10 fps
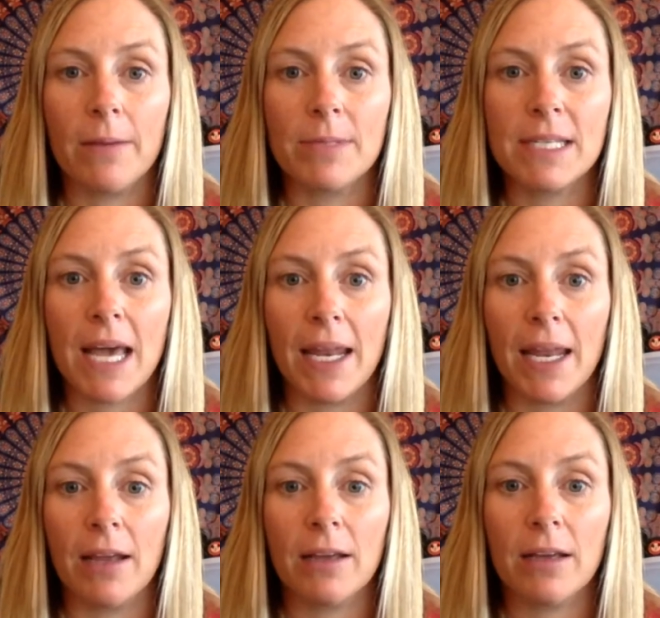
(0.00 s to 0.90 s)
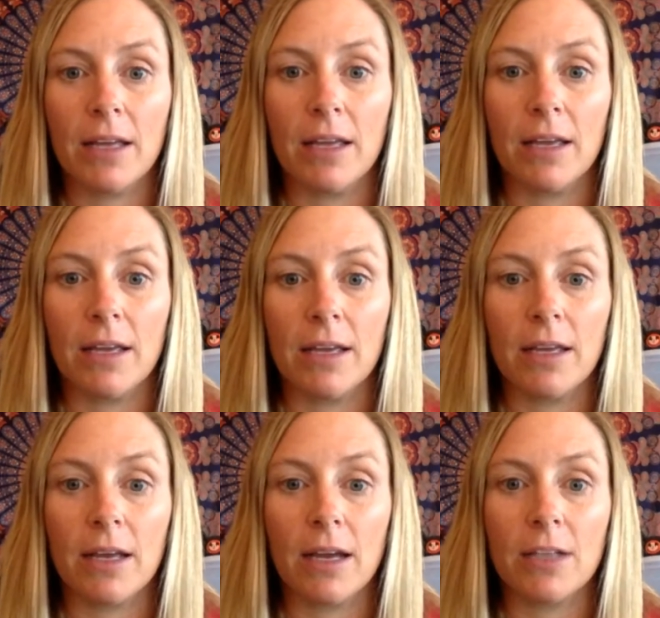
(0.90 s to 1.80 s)
setting
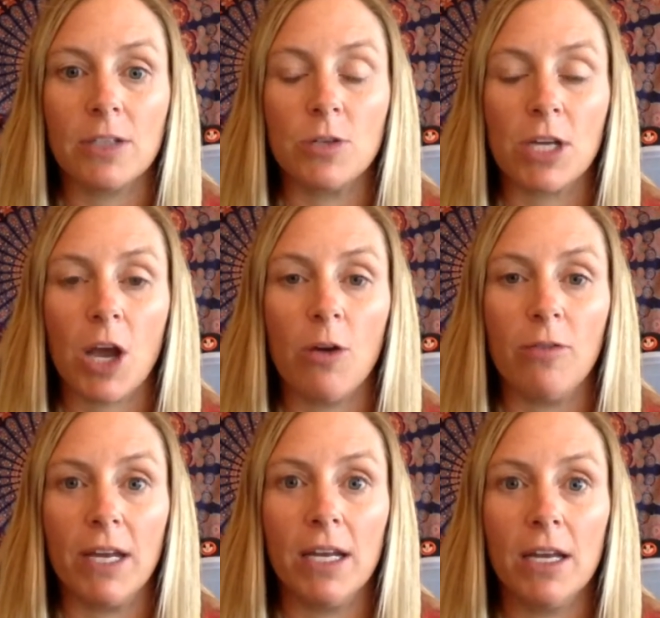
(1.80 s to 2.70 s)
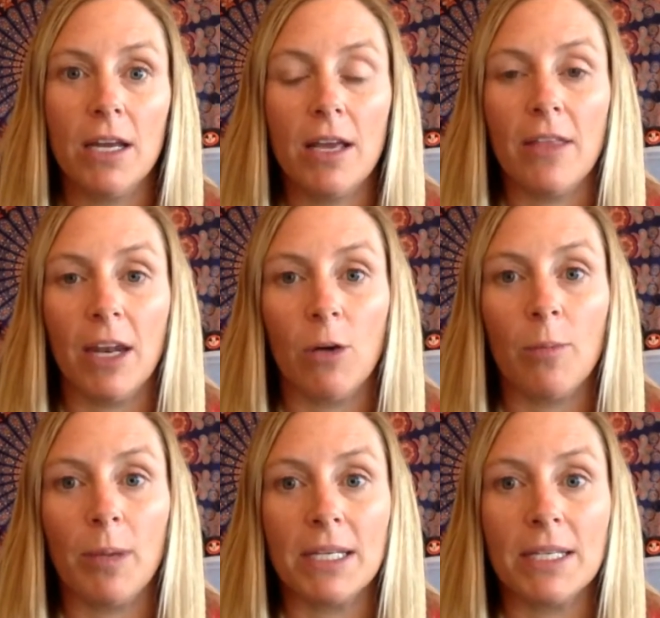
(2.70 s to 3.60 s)
due to COVID, then it
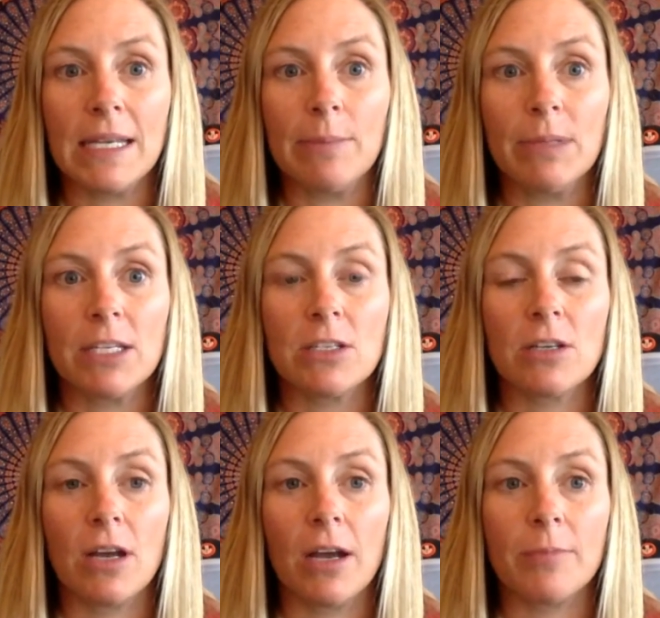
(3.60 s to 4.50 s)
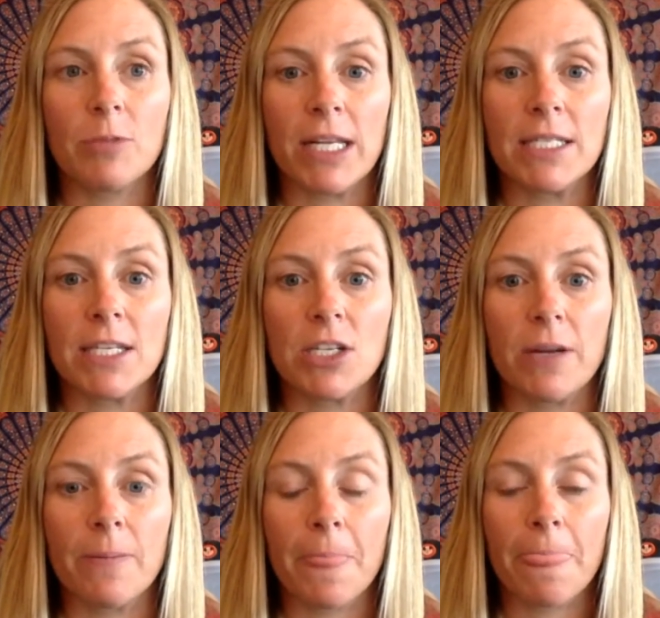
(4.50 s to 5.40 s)
will be a seamless
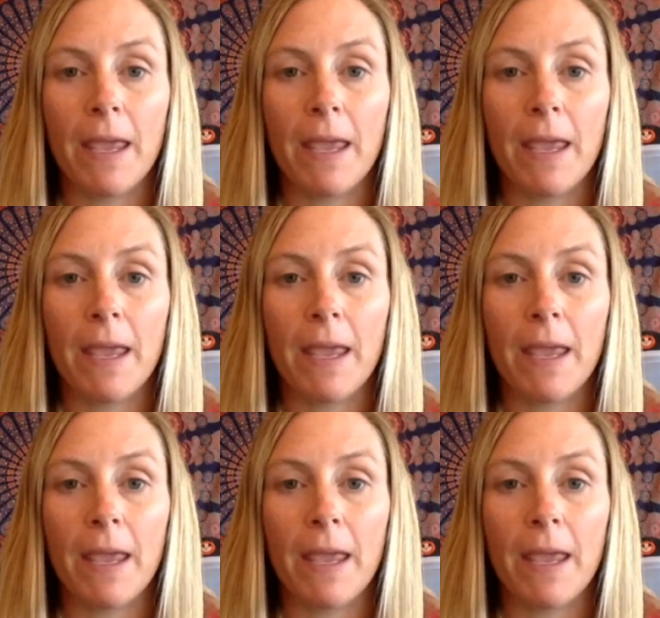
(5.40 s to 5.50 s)
transition.